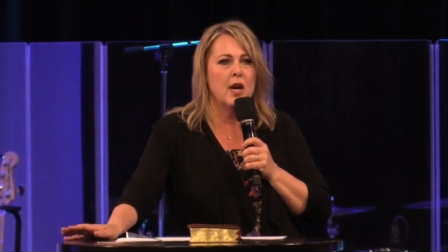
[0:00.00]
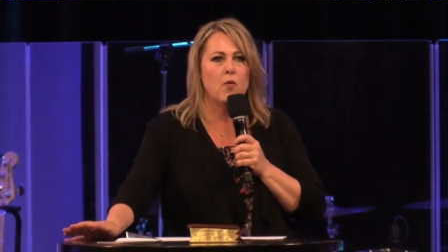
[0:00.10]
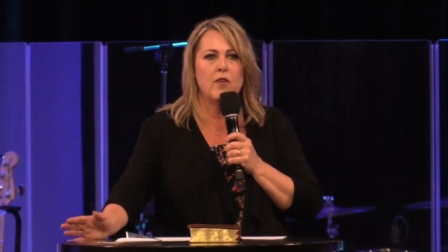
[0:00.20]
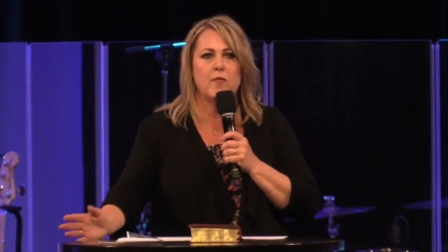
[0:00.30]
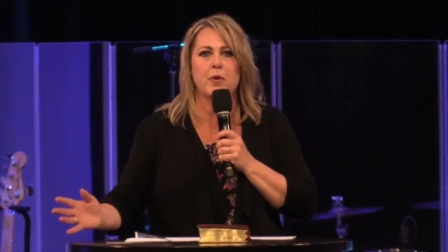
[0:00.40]

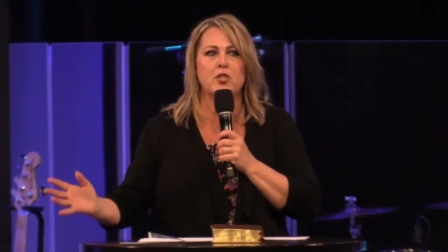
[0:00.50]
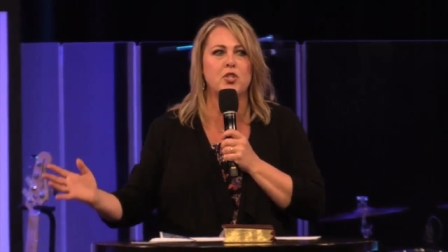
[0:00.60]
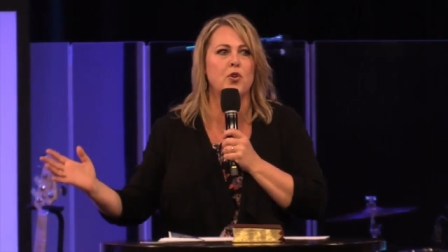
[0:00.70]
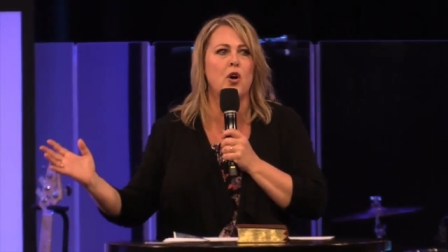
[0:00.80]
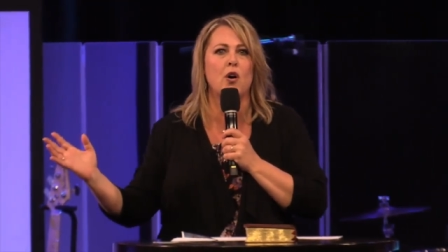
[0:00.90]
We've
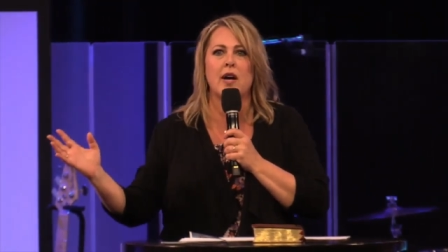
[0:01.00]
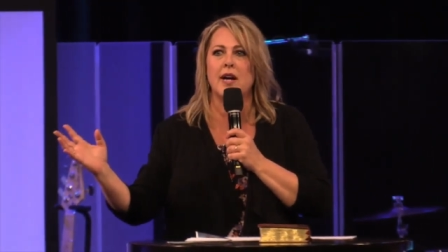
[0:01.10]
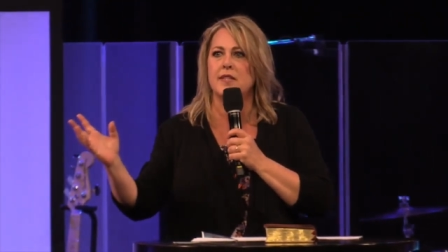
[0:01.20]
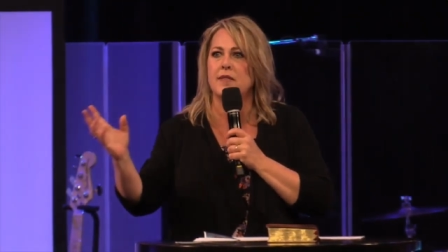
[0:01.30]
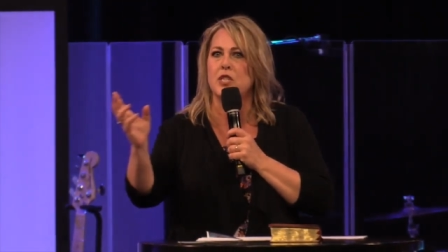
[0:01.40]
pursued all
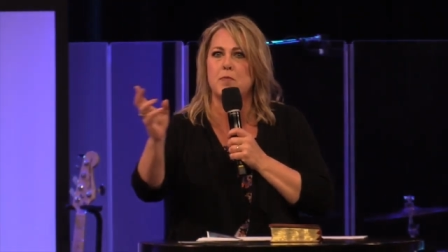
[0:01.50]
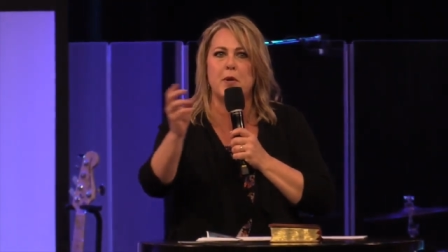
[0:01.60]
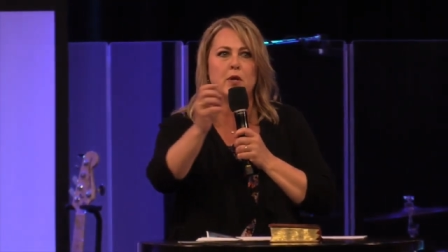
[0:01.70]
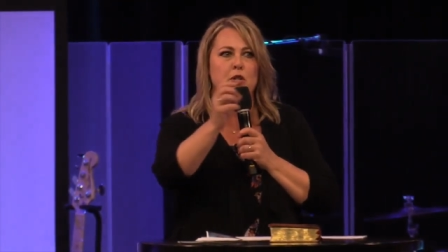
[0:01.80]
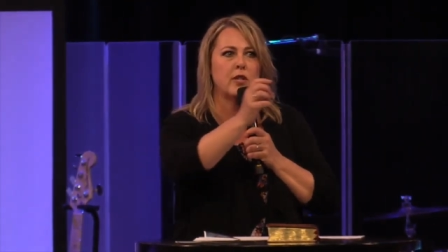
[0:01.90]
kinds of
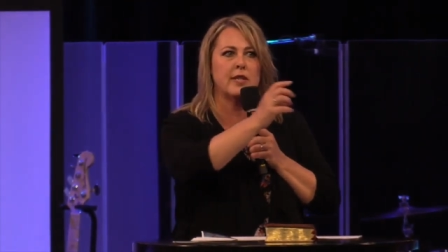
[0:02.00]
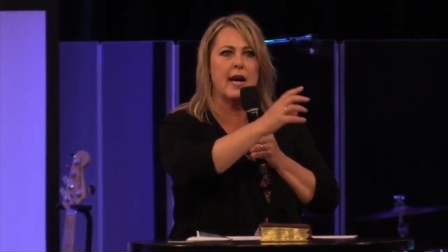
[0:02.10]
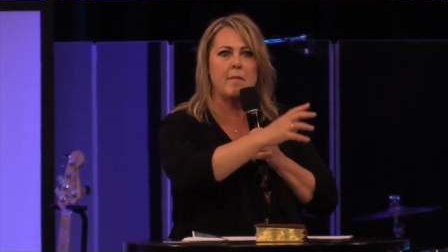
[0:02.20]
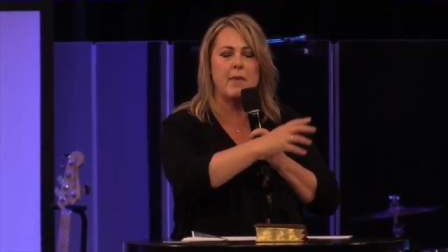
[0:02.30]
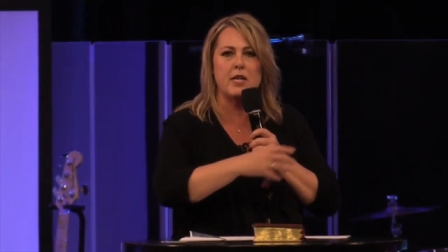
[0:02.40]
spiritual
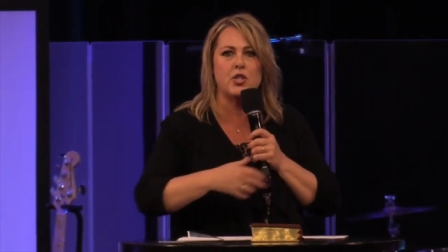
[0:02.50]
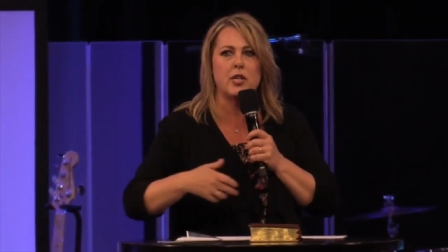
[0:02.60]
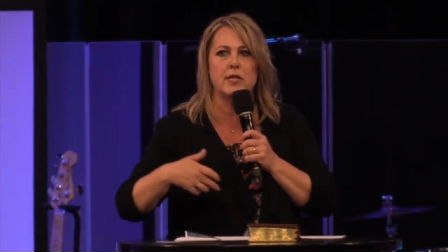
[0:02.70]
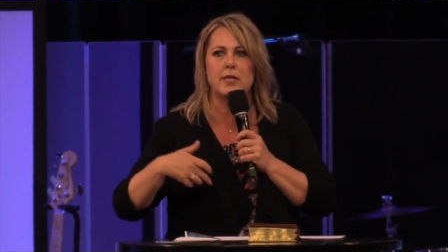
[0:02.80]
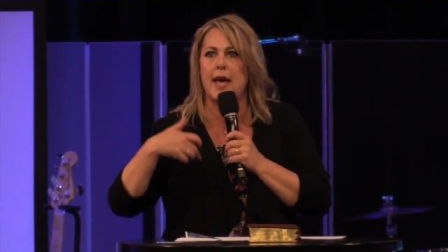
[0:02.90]

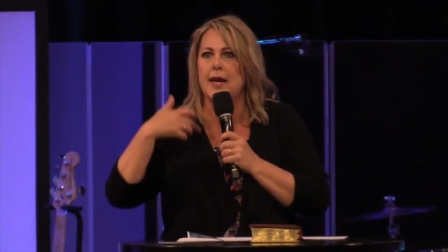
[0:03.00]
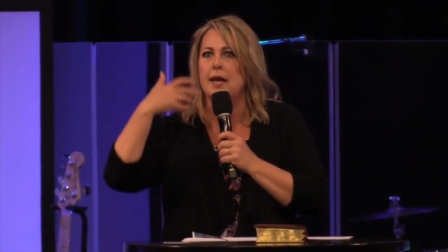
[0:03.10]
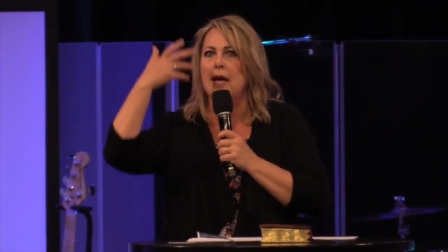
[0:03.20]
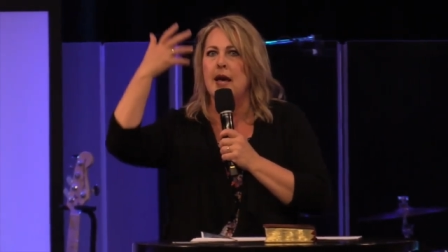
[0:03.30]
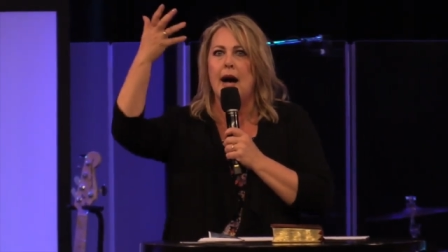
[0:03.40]
dimensions and
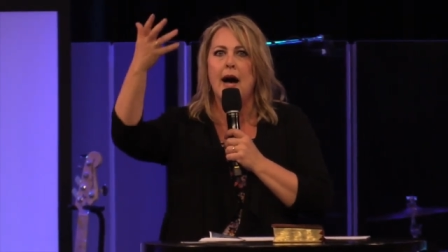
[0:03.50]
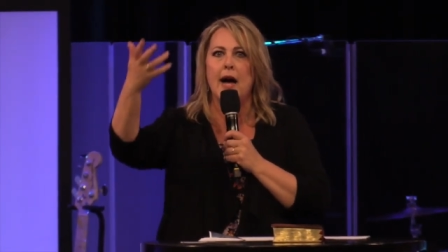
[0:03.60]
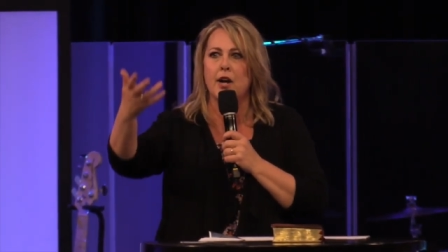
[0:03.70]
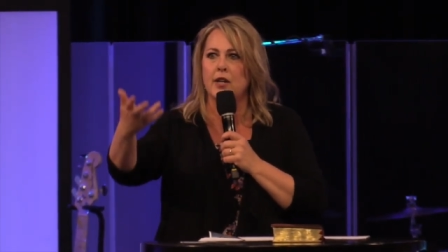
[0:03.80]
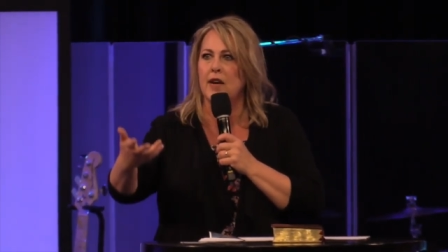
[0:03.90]

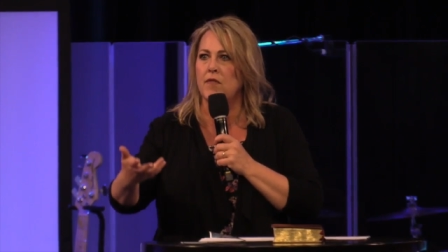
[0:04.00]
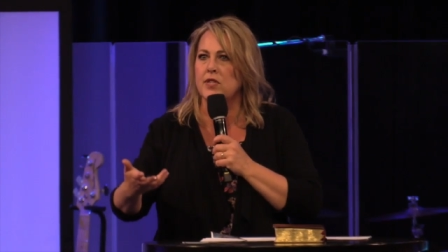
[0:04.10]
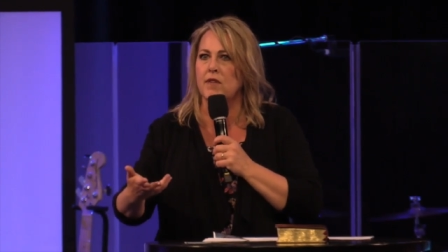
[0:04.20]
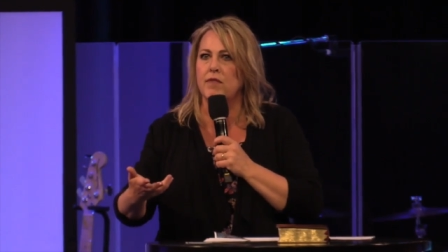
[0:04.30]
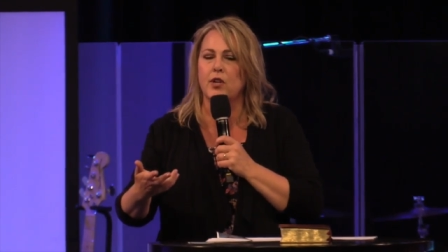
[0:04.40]
higher
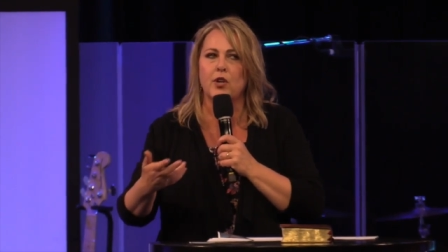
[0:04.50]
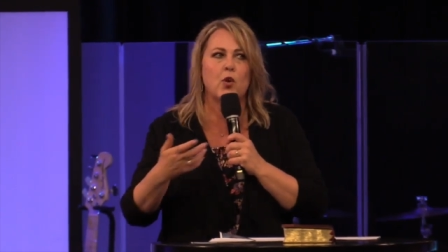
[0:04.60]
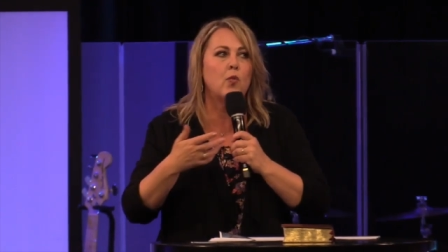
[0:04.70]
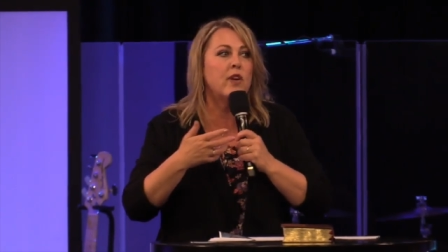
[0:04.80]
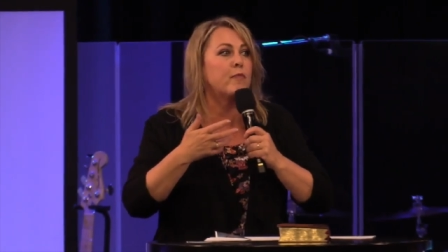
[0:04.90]
levels of
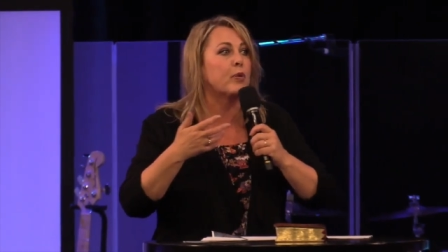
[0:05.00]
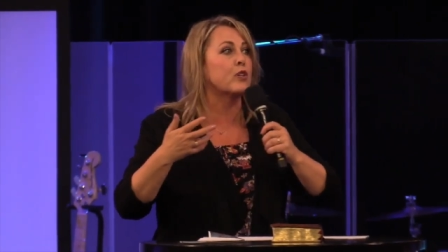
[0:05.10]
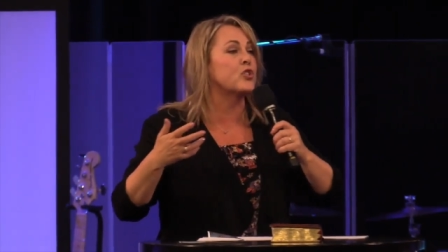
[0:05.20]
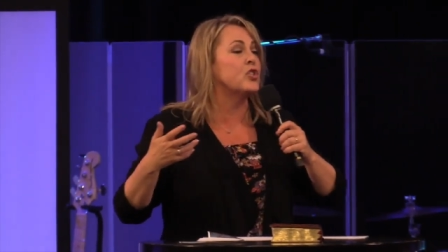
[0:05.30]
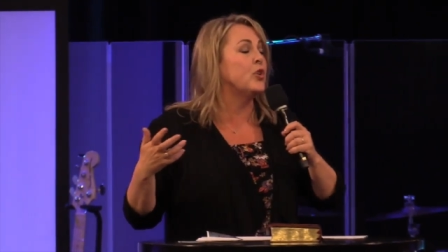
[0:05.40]
learning. We've
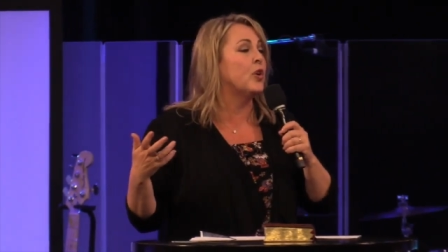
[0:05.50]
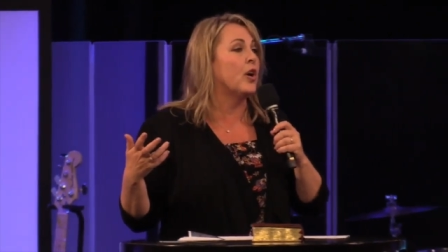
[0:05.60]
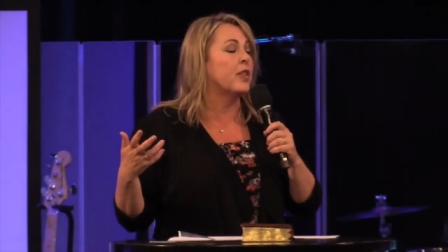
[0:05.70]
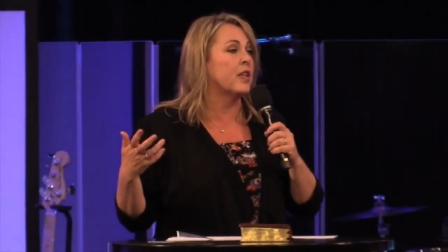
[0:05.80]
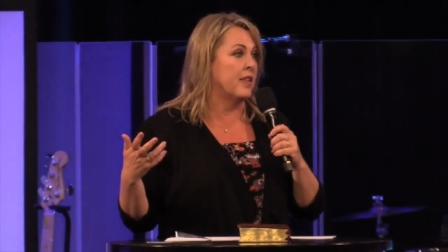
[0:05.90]
pursued
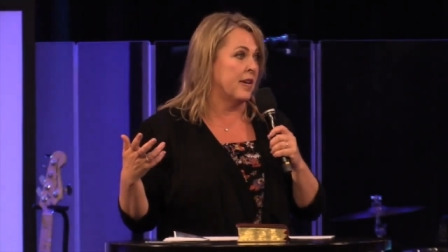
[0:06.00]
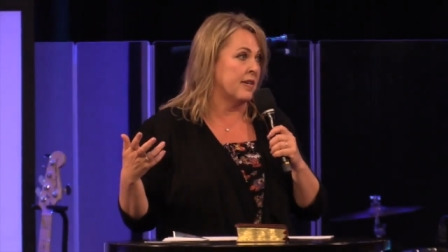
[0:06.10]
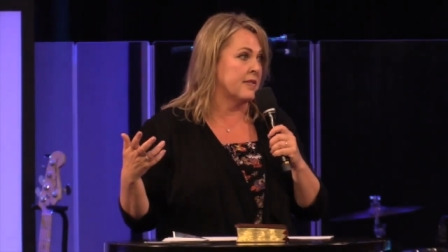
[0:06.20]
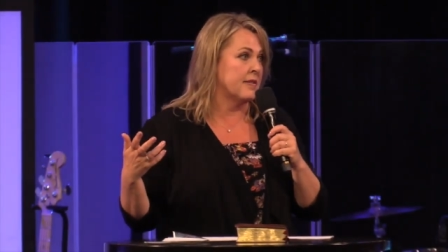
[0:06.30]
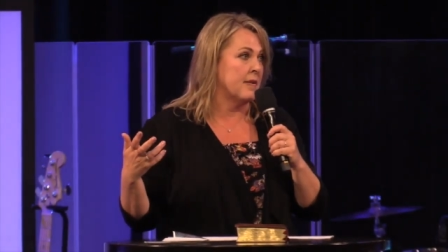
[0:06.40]
all the
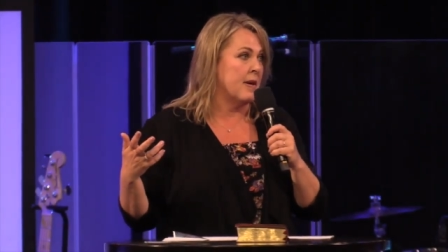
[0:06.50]
things.